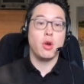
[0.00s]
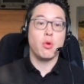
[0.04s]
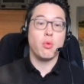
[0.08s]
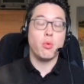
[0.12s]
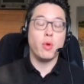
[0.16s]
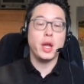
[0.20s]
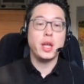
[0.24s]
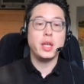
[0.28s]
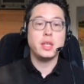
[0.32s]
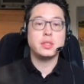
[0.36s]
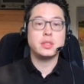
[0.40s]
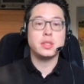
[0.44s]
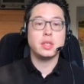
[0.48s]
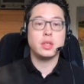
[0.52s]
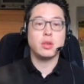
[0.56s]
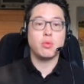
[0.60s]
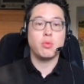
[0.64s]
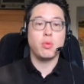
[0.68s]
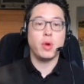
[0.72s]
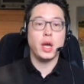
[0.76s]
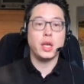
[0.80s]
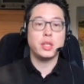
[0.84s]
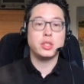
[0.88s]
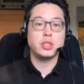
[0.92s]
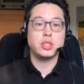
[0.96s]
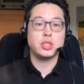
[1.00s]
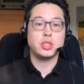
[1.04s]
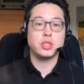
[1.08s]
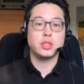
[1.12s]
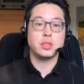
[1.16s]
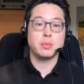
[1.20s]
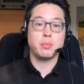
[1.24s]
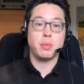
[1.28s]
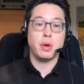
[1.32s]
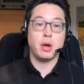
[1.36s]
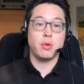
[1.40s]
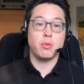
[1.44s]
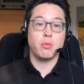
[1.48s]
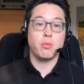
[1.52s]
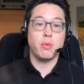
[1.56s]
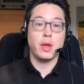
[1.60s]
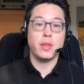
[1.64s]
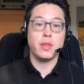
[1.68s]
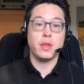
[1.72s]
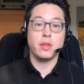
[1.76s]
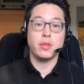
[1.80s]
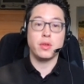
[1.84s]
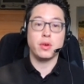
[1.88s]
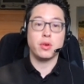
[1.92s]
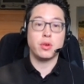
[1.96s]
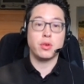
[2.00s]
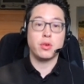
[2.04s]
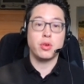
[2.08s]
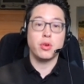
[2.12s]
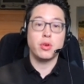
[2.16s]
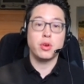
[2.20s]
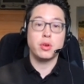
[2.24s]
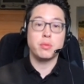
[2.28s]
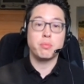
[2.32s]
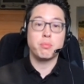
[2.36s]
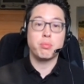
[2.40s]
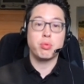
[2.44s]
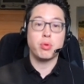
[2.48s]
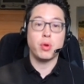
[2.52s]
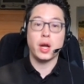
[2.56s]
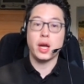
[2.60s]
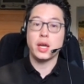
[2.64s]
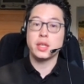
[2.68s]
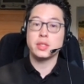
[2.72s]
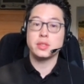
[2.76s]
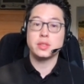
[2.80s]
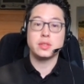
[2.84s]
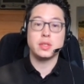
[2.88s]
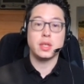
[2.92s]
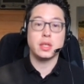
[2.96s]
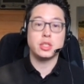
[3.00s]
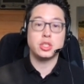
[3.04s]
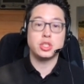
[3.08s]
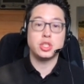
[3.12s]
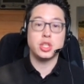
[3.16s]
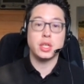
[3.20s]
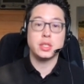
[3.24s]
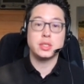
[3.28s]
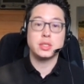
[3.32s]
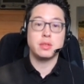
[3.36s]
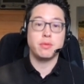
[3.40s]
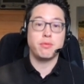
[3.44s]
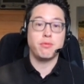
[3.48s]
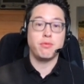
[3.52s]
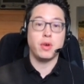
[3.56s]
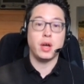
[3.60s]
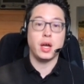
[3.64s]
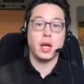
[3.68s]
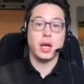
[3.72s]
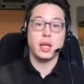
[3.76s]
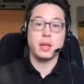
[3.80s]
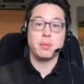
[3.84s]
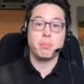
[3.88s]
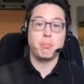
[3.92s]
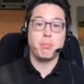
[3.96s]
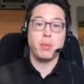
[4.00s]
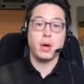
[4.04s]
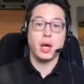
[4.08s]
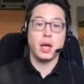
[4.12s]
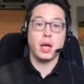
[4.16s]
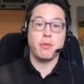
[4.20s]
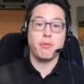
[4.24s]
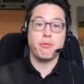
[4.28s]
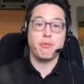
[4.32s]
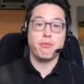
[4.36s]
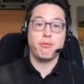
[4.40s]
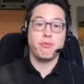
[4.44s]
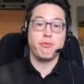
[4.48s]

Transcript: raising questions about whether their current prices are justified by